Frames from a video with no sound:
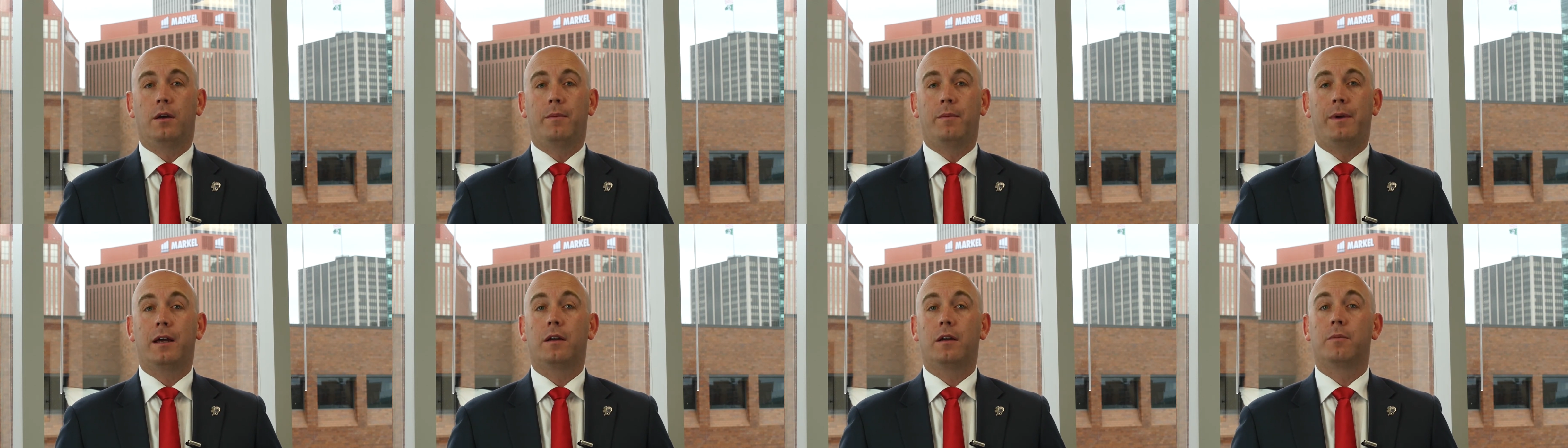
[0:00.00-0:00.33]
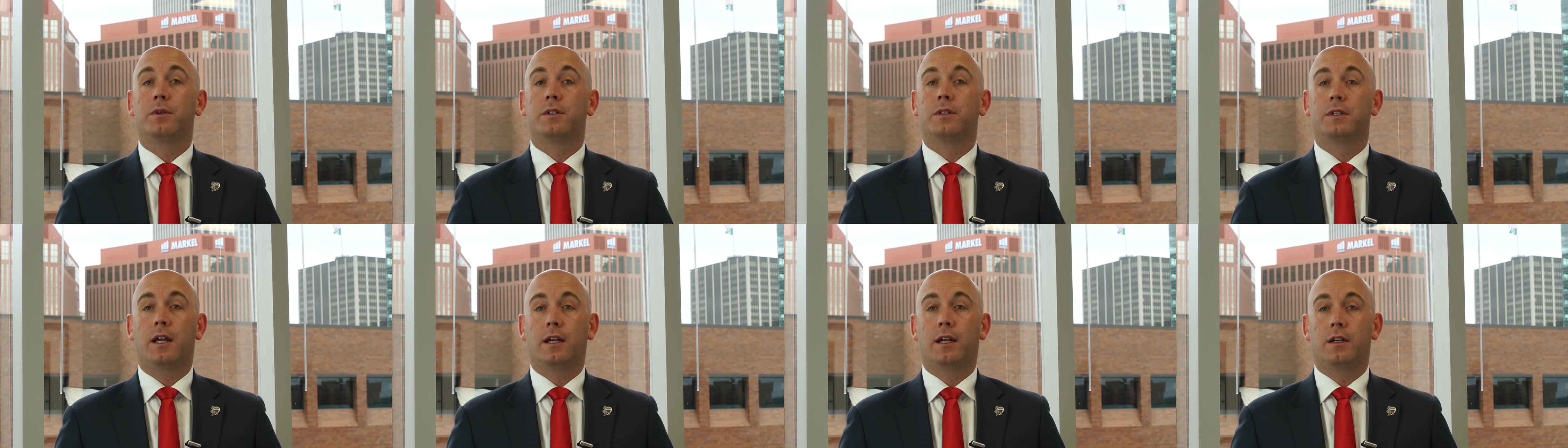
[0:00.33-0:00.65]
how to
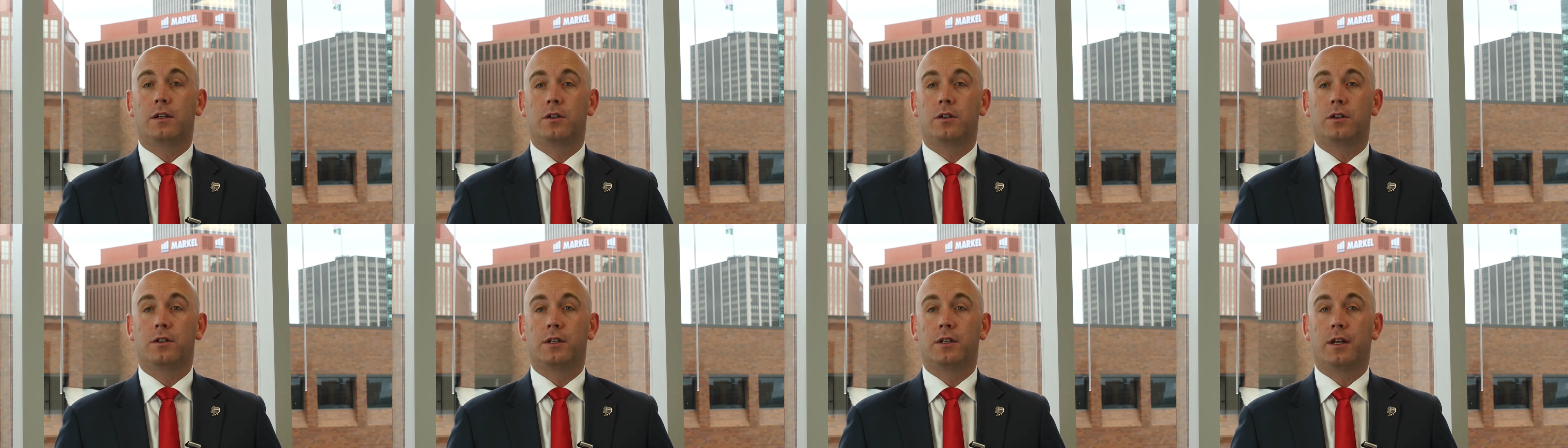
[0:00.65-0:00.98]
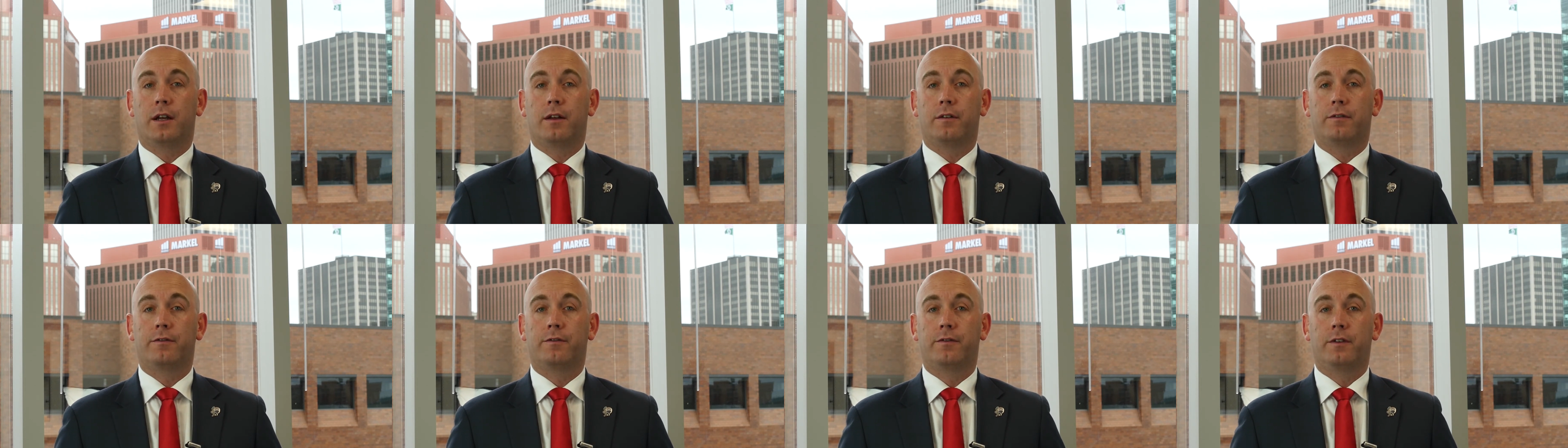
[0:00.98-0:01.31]
protect
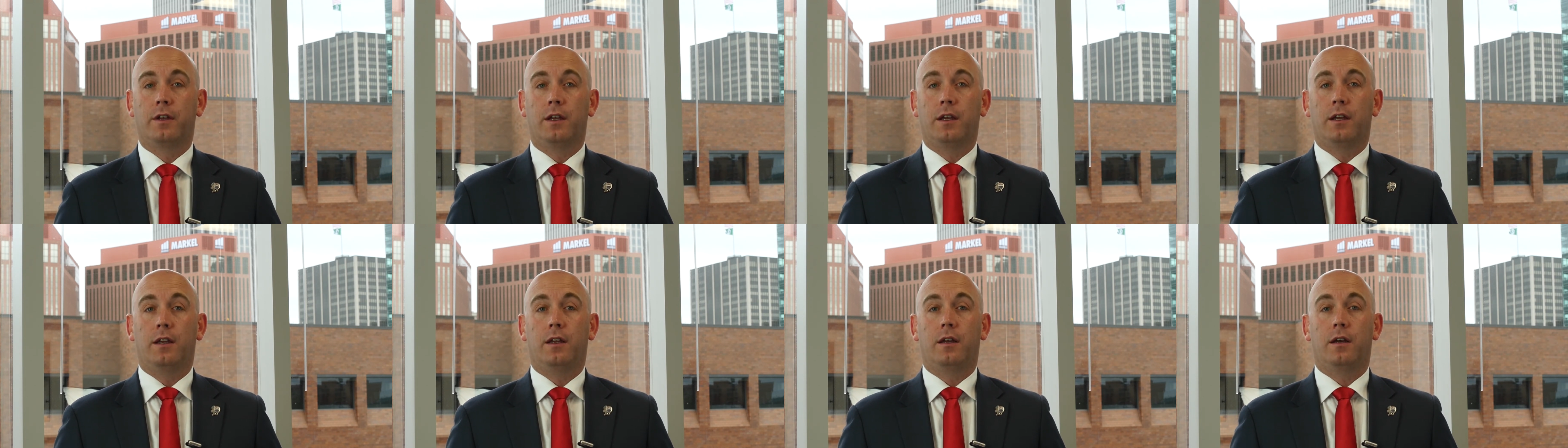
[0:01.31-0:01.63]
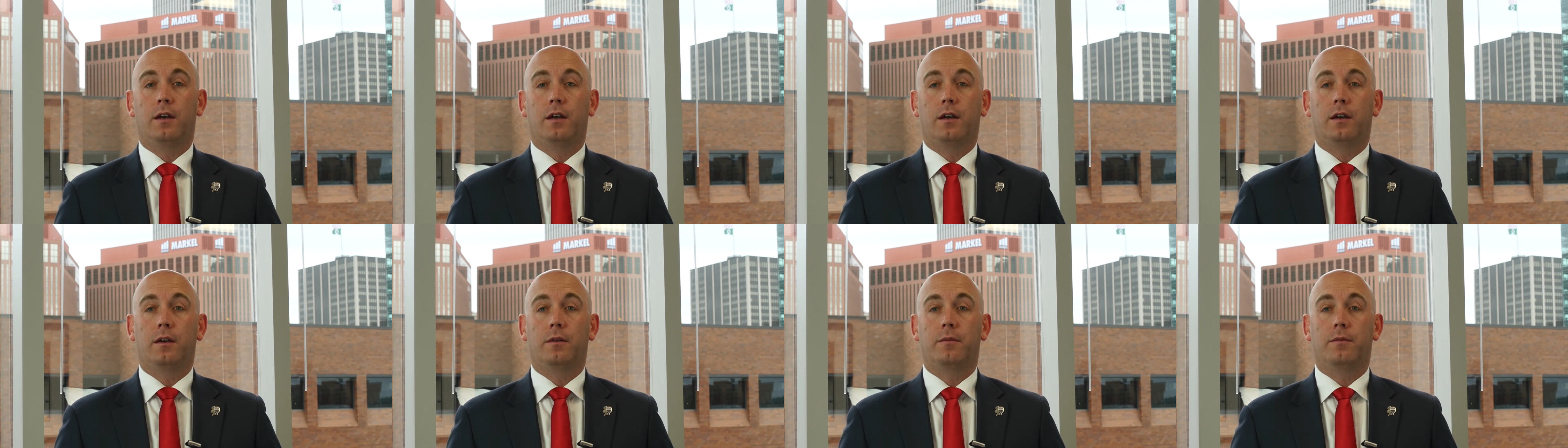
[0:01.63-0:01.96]
yourself
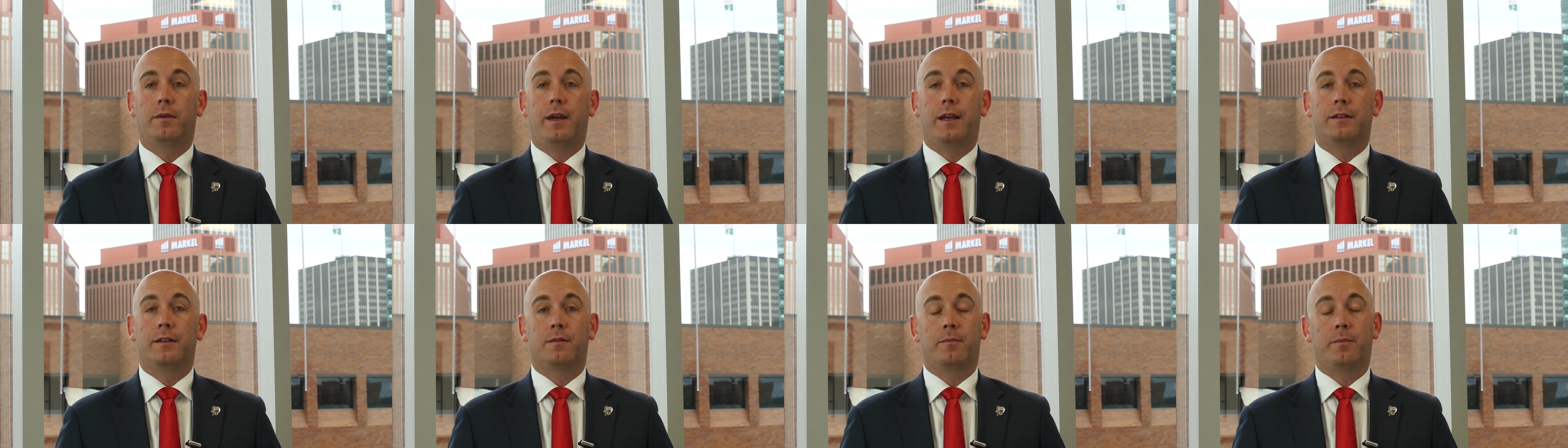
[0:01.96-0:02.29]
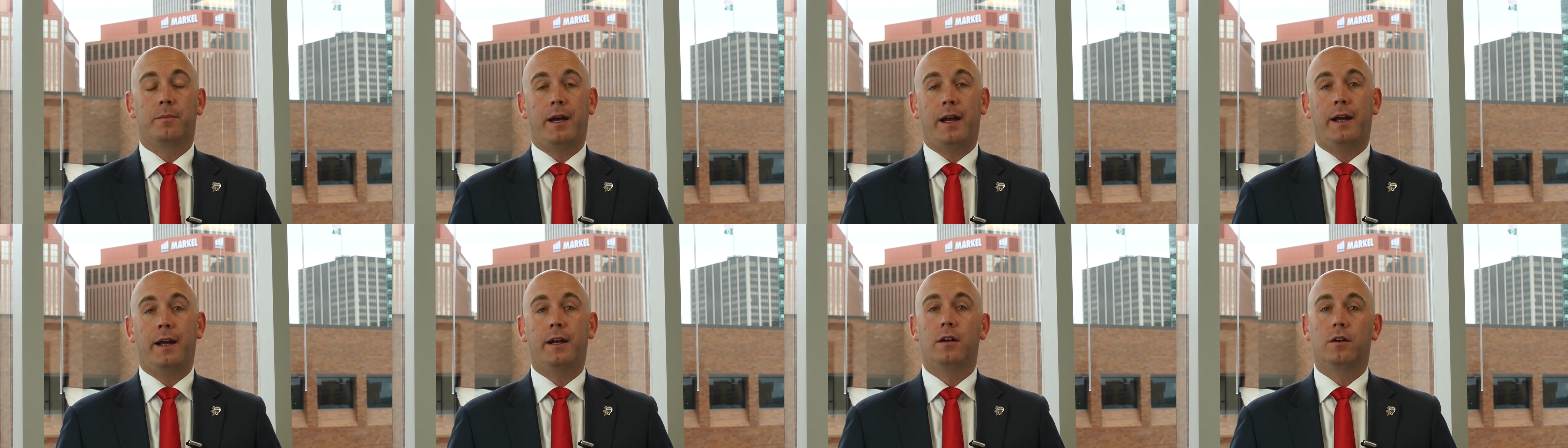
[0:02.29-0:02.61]
as a
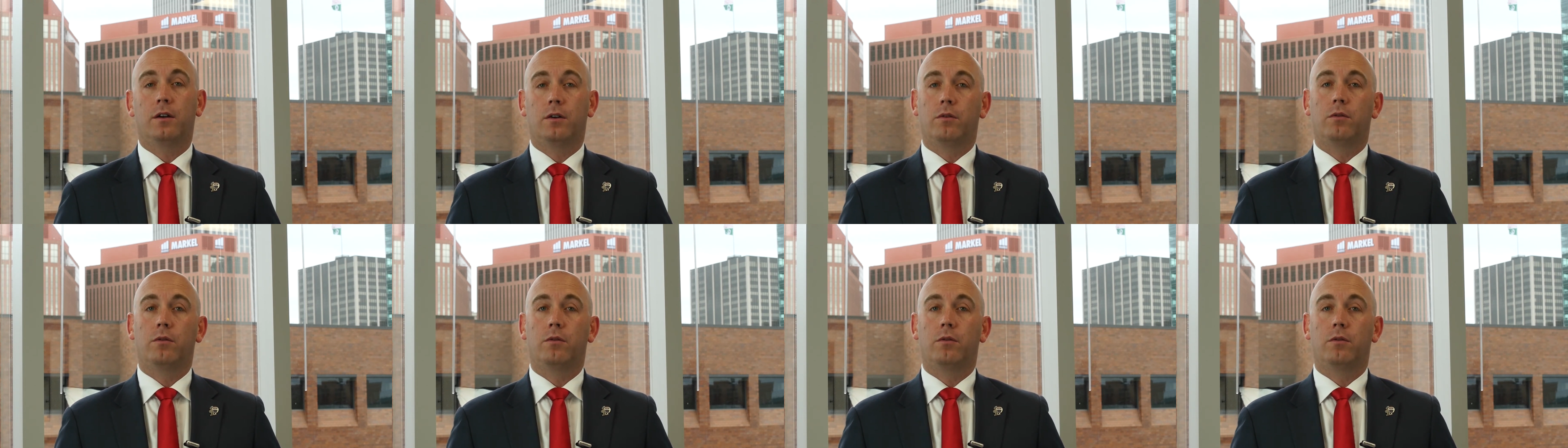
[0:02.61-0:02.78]
buyer